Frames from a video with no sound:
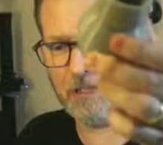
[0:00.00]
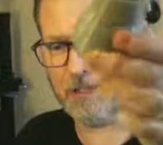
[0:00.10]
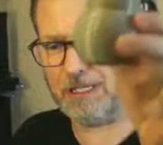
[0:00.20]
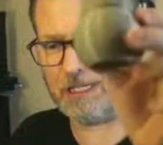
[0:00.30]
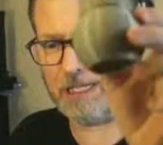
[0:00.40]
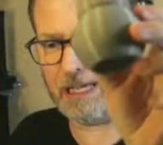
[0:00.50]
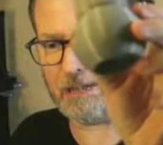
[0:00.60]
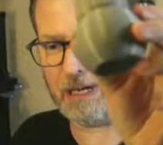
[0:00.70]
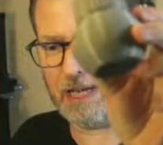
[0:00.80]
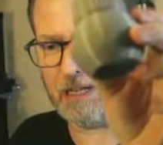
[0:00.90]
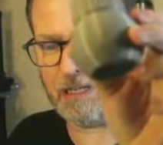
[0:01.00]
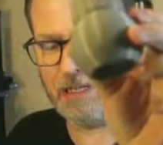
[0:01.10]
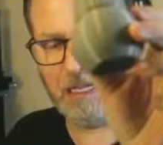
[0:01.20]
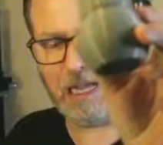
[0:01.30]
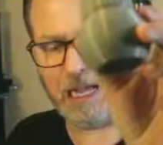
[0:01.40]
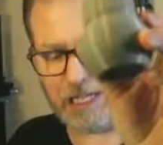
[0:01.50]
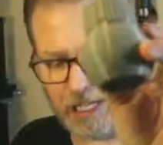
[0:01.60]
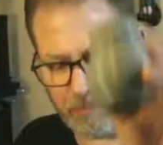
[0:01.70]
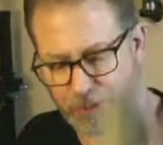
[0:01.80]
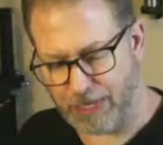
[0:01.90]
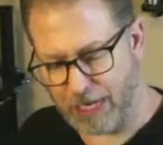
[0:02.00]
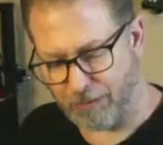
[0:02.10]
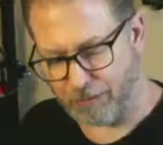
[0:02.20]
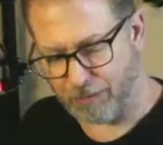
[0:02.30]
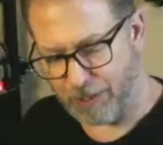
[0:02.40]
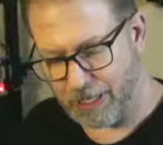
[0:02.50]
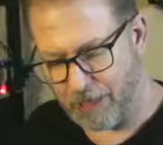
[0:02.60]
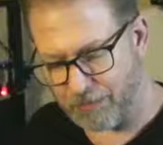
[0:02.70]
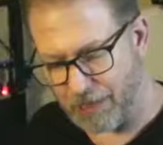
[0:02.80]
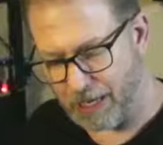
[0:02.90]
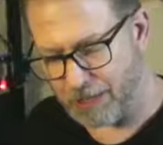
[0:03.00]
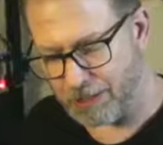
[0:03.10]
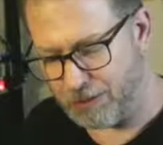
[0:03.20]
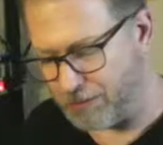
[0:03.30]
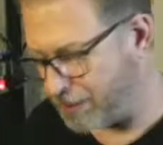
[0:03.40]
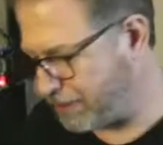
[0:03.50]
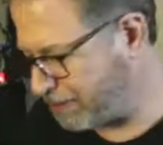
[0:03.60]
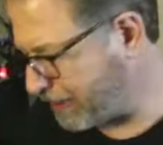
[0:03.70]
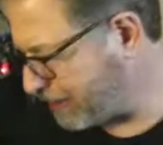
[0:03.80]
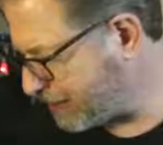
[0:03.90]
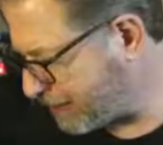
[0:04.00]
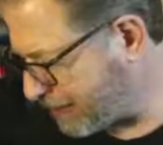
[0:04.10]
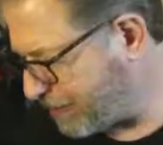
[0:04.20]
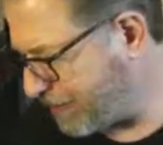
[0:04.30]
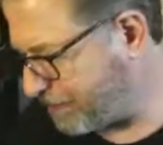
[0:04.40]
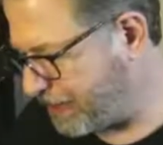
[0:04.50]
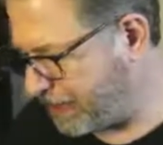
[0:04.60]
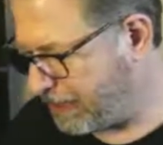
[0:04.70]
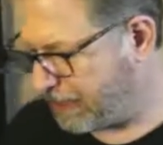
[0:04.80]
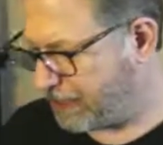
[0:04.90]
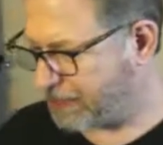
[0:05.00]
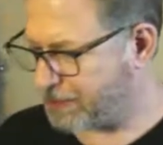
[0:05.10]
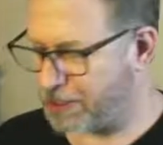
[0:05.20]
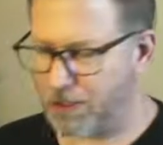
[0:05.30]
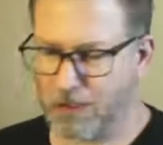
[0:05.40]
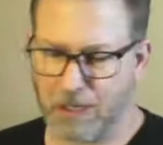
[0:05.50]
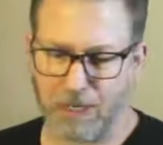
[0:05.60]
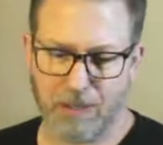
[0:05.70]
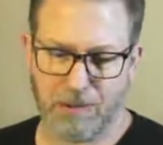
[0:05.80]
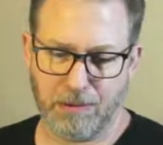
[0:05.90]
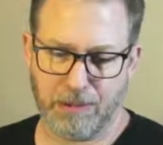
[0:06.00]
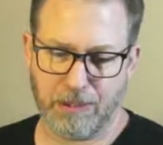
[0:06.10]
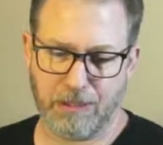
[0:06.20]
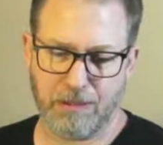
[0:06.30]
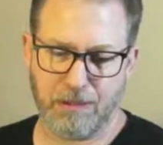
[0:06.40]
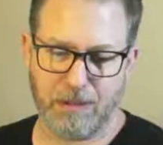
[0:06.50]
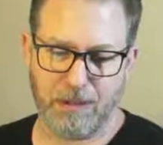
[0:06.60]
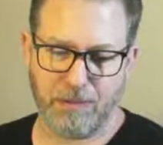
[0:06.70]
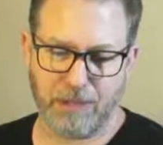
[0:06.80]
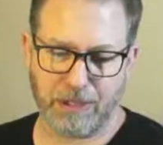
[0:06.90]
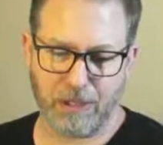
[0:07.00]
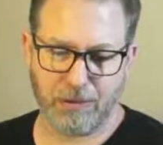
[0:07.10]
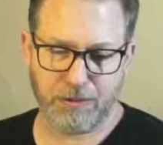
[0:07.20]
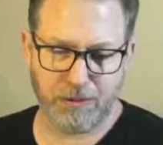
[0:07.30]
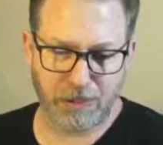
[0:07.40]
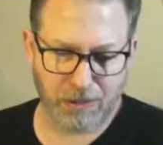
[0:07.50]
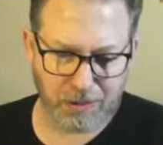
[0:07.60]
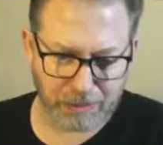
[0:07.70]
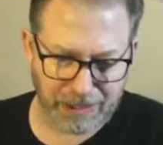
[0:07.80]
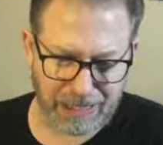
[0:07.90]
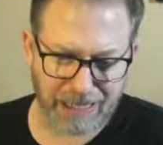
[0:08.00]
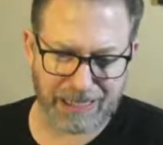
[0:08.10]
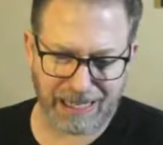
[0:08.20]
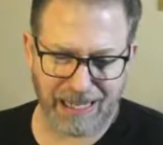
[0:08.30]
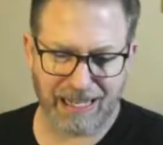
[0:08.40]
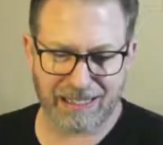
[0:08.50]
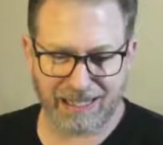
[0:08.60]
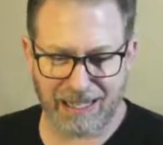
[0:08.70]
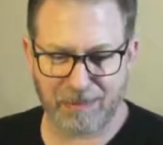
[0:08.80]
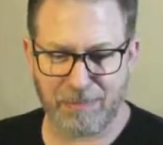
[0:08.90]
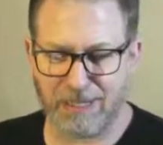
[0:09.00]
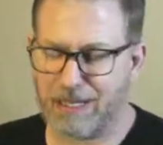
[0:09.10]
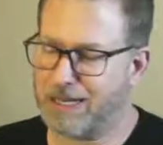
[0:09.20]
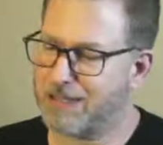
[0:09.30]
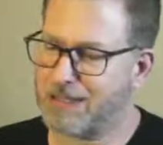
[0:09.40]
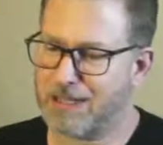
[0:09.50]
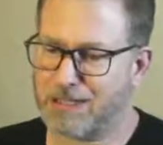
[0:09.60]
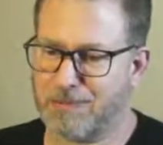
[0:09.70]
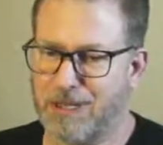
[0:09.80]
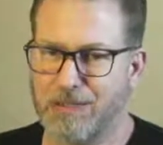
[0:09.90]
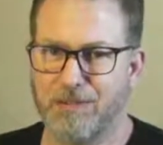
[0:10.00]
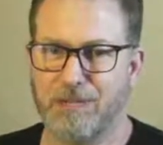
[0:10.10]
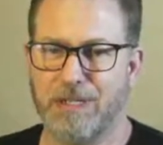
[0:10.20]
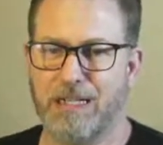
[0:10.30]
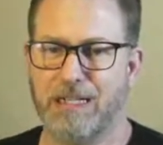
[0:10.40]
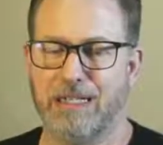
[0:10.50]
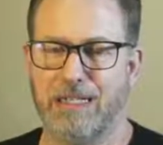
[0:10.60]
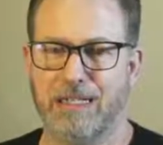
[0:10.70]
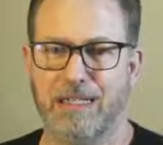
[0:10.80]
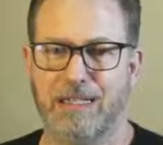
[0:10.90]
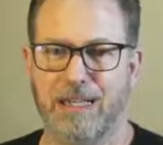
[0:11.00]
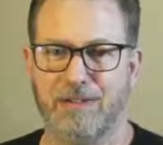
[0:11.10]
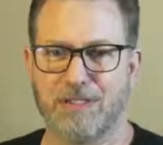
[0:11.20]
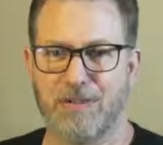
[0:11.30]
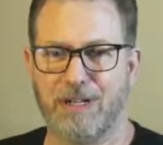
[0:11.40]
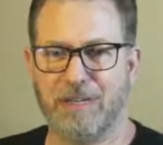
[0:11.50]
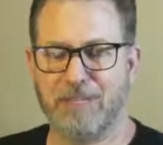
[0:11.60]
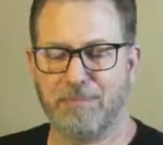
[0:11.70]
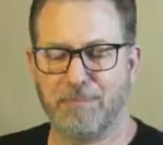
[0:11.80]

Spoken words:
this together. I keep putting off my R2 for other things that come up. So we can go through. Oh, B9. Yeah. B9 is awesome. I love the B9. That was great, man.